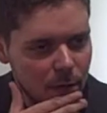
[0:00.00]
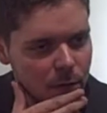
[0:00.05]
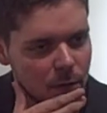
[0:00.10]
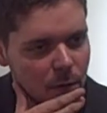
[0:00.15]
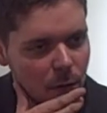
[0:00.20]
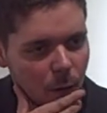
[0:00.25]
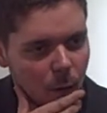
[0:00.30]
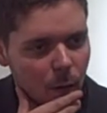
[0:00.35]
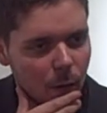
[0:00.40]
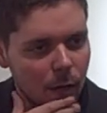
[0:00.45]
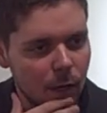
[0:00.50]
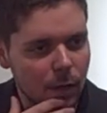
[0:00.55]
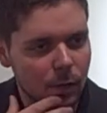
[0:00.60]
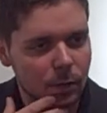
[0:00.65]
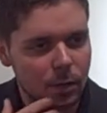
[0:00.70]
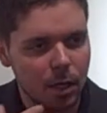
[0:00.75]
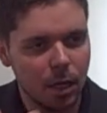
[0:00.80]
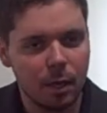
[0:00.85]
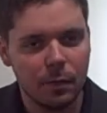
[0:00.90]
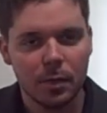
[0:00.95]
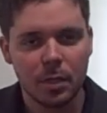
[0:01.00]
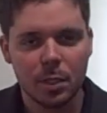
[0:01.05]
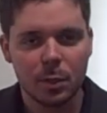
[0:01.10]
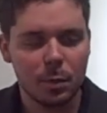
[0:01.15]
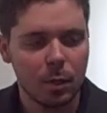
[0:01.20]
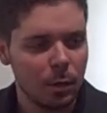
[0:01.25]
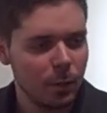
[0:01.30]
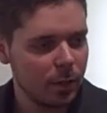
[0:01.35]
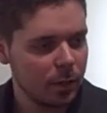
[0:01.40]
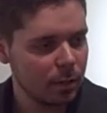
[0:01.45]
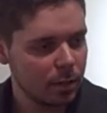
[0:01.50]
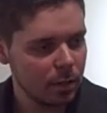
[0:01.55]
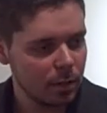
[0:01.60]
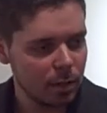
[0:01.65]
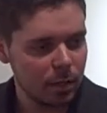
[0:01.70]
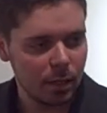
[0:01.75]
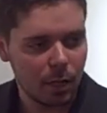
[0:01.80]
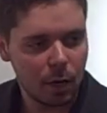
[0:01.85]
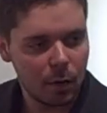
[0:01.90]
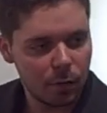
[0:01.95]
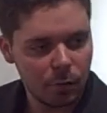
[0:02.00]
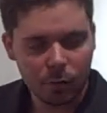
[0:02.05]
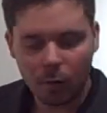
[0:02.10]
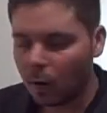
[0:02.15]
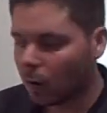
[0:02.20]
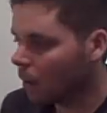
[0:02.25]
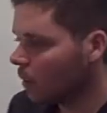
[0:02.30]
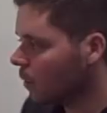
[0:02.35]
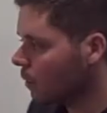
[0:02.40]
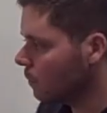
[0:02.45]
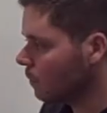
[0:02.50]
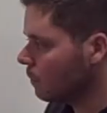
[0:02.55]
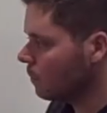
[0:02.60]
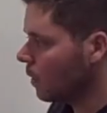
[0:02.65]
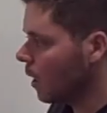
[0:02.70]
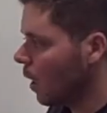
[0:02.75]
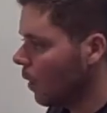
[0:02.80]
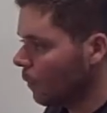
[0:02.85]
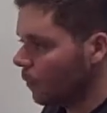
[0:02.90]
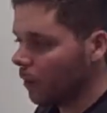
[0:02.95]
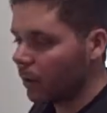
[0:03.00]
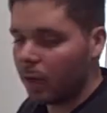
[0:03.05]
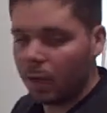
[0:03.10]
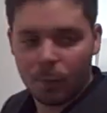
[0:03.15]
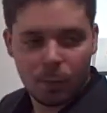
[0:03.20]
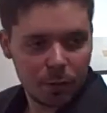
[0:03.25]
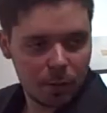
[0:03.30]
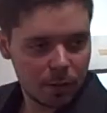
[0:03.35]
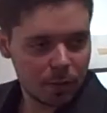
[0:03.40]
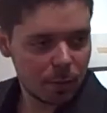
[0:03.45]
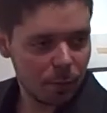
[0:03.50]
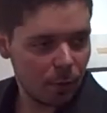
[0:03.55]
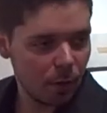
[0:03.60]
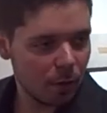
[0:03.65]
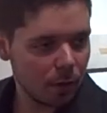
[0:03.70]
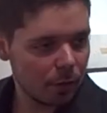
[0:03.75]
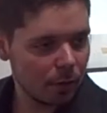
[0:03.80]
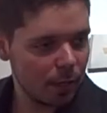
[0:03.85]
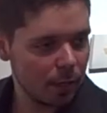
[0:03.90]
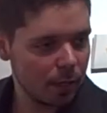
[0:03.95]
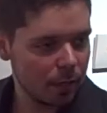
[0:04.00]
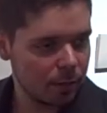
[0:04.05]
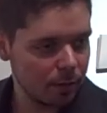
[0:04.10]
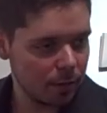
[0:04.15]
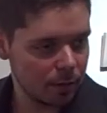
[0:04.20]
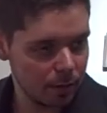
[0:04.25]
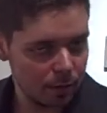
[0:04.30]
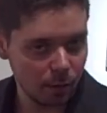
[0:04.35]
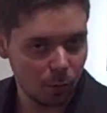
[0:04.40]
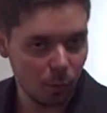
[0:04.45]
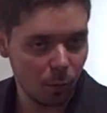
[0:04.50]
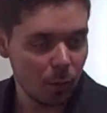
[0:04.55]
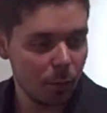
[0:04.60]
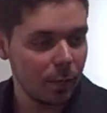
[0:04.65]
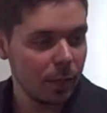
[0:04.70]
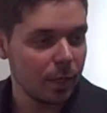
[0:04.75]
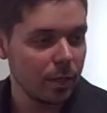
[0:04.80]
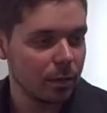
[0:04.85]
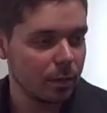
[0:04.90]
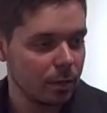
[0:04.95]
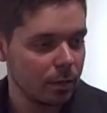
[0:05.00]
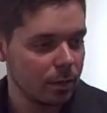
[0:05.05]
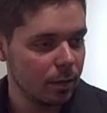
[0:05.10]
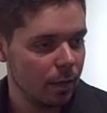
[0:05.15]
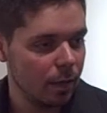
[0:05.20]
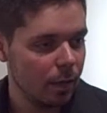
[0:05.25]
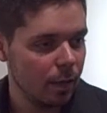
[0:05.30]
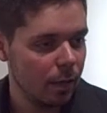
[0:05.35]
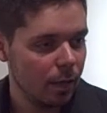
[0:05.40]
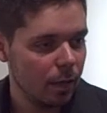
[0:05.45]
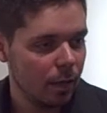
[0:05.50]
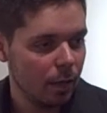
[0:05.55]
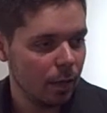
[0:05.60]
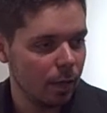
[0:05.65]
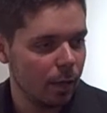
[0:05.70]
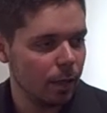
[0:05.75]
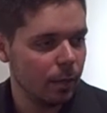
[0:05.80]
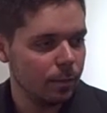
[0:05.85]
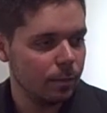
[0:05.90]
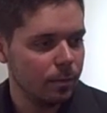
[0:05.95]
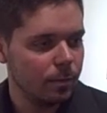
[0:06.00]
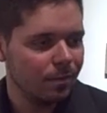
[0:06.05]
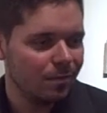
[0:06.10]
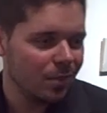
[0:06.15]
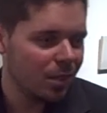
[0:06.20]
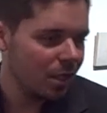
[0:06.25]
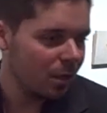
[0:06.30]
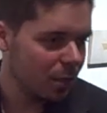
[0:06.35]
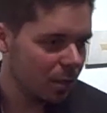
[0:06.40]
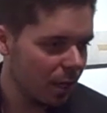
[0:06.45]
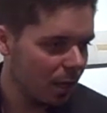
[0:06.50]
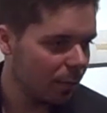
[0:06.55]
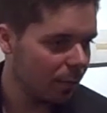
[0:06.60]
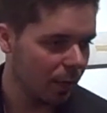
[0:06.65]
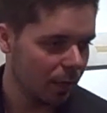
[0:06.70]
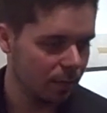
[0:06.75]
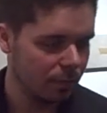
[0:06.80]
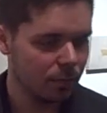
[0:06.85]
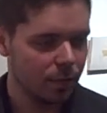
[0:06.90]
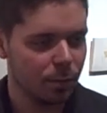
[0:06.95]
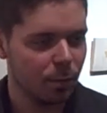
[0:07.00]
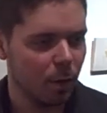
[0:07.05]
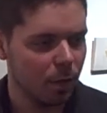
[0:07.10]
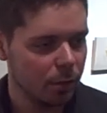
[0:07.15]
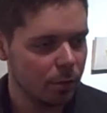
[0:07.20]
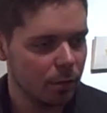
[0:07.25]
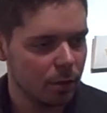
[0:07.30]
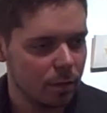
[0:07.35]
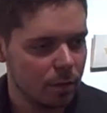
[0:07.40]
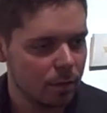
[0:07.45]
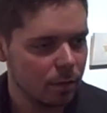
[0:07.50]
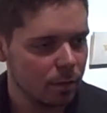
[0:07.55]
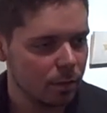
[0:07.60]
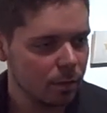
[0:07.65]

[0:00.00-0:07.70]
So it was kind of an experiment to see how far can I put these apart, and is it still one piece? So that was kind of my small interest.